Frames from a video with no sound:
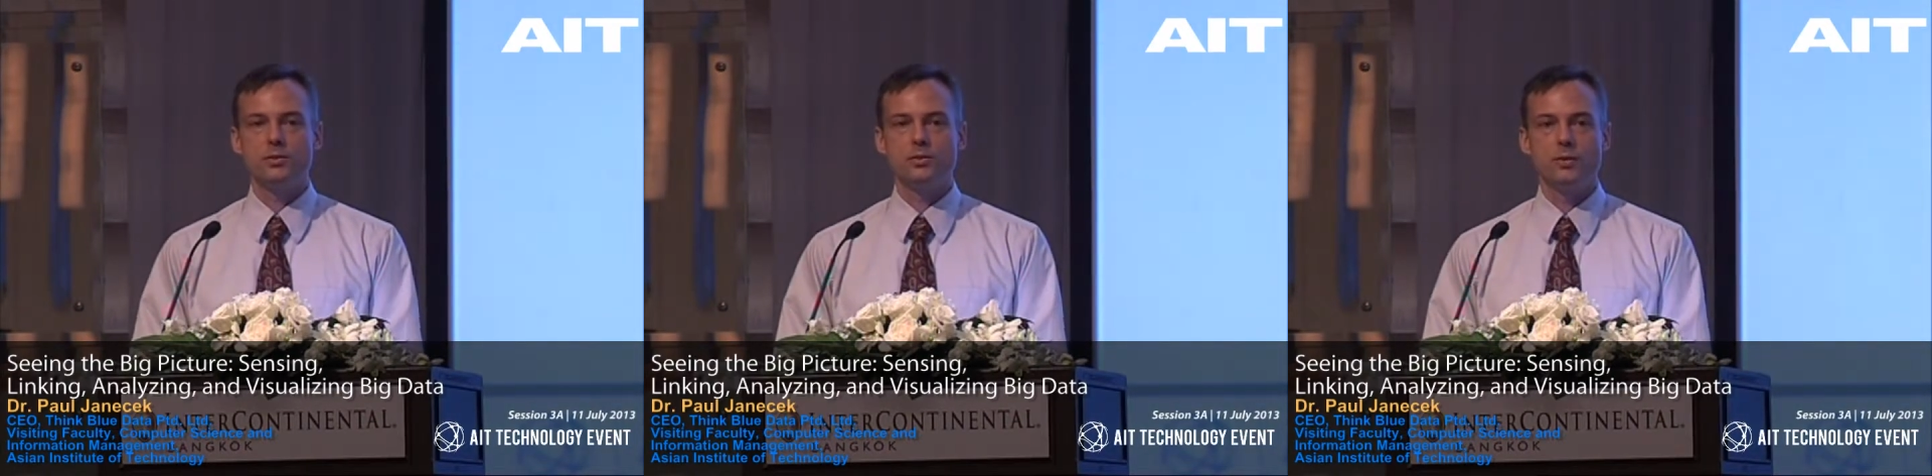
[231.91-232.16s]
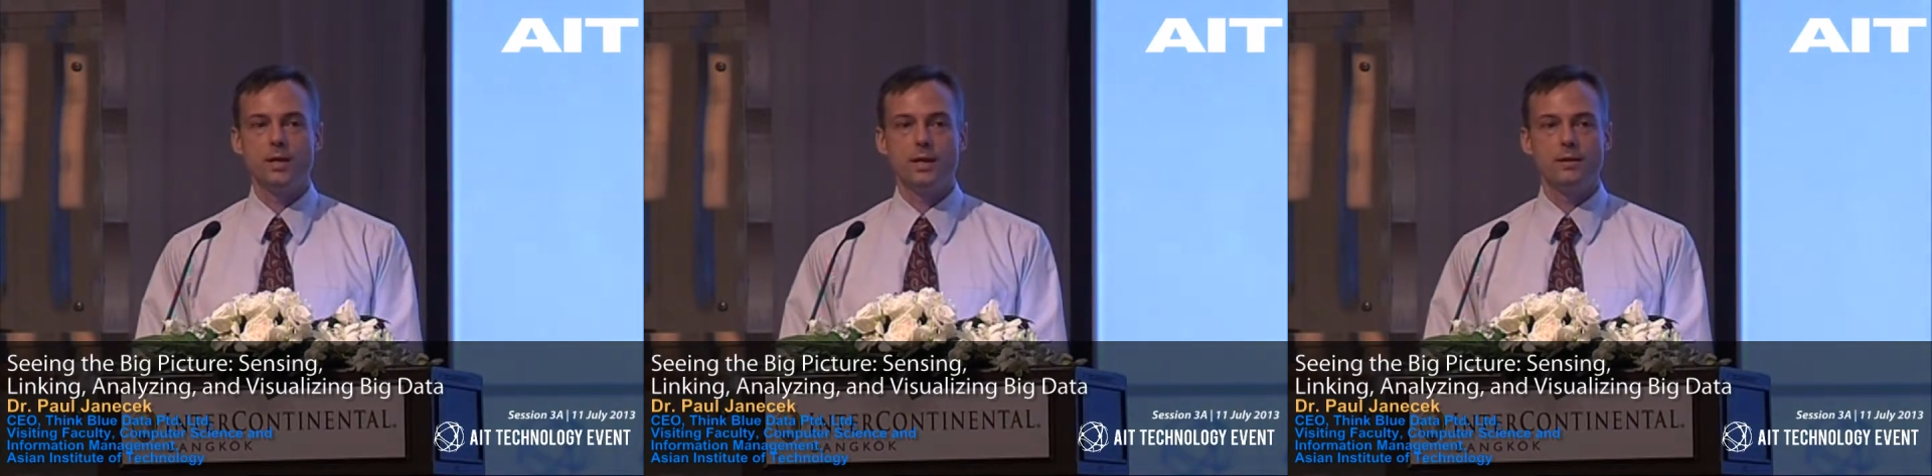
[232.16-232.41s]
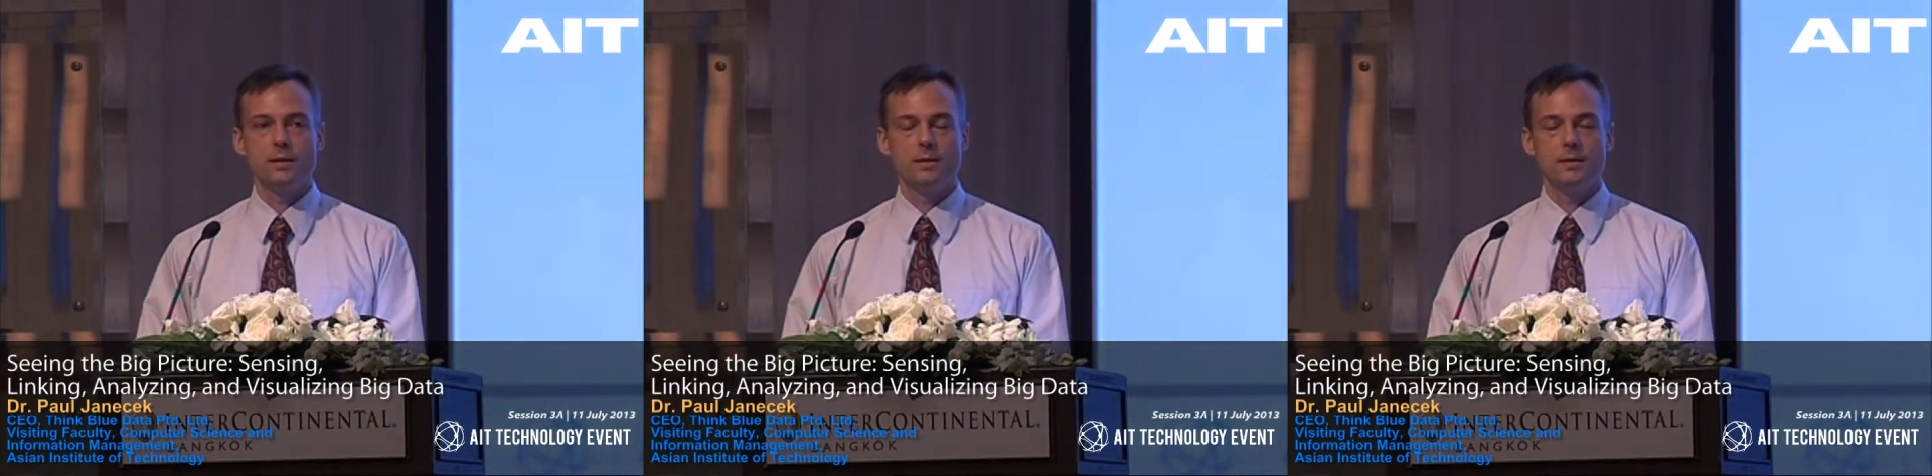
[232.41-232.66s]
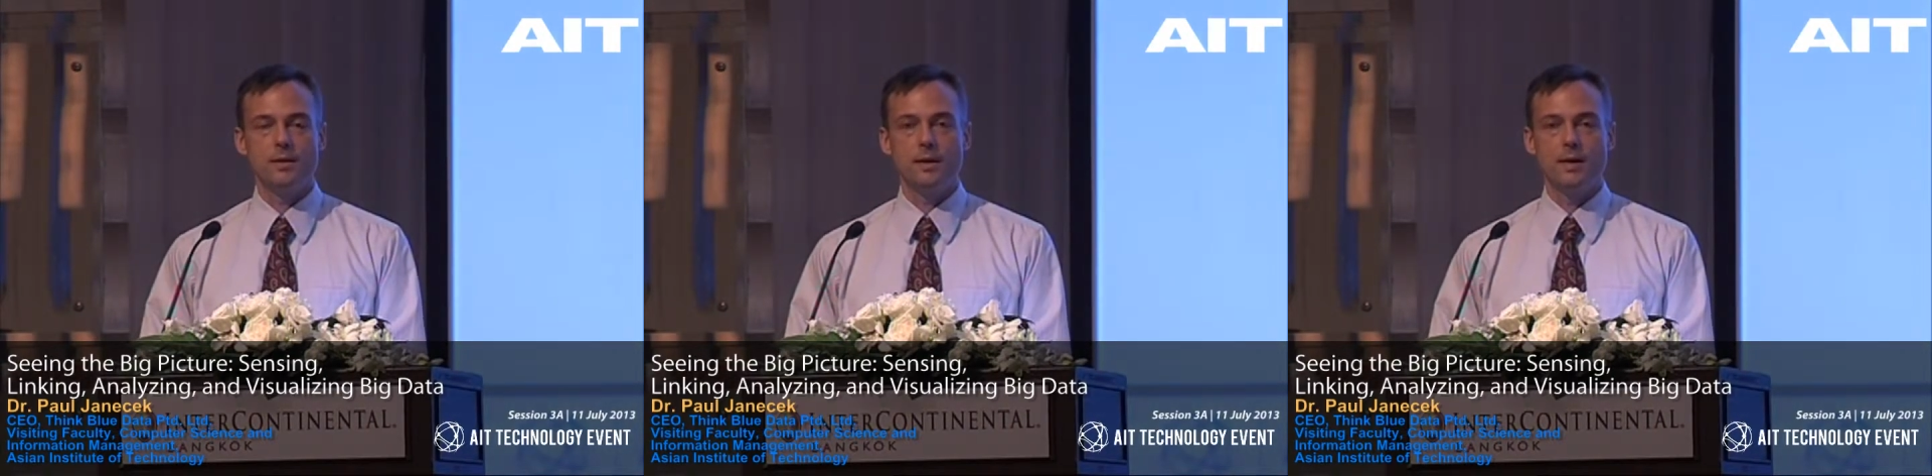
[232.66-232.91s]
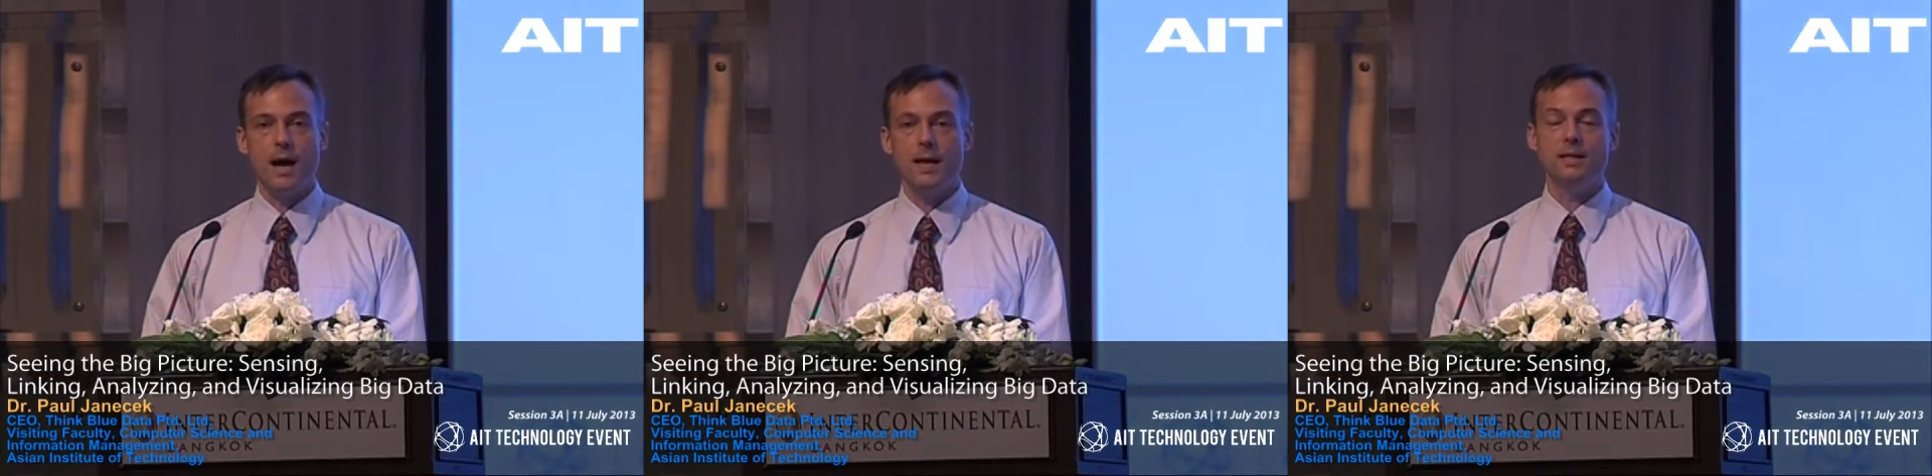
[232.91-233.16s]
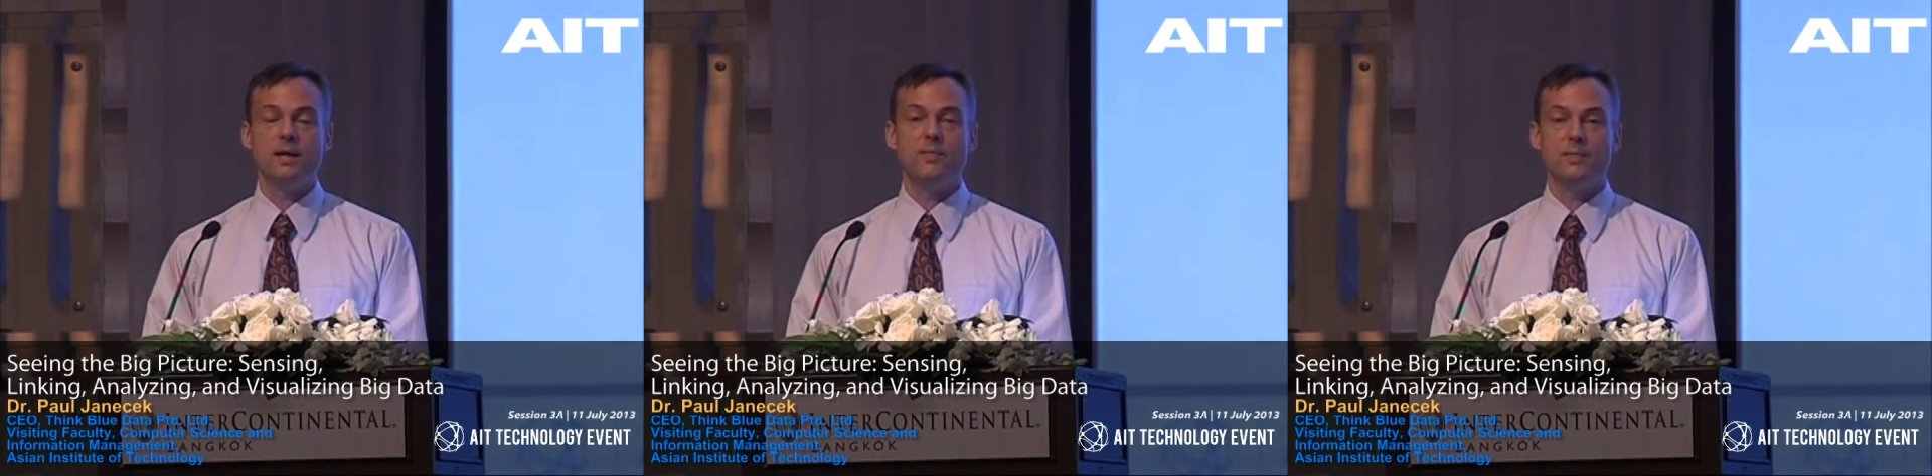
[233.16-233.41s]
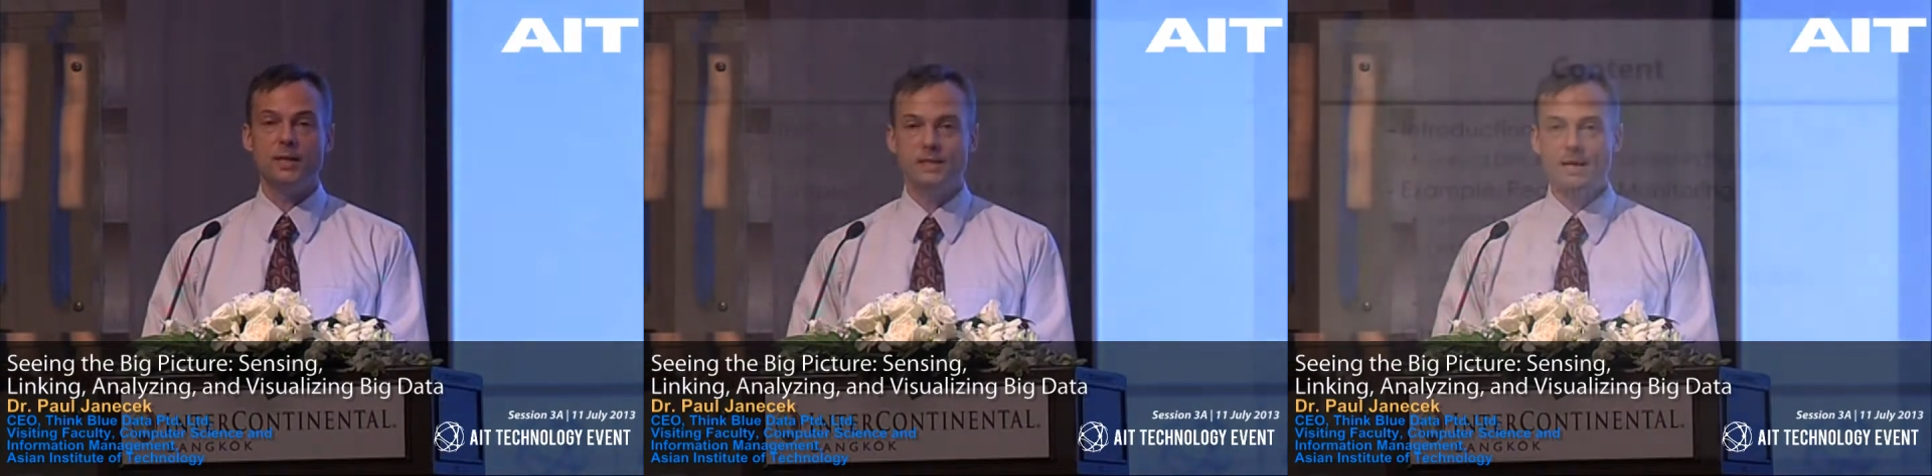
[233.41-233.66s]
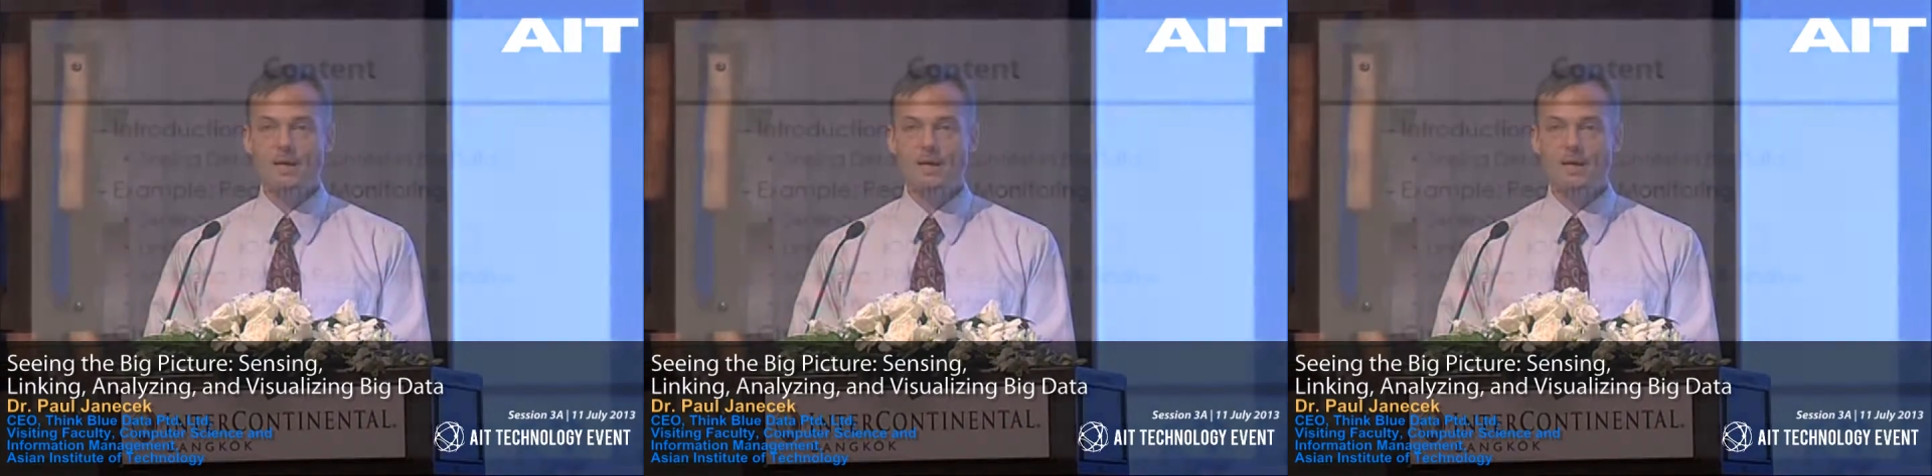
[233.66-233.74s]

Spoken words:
to the idea of big data,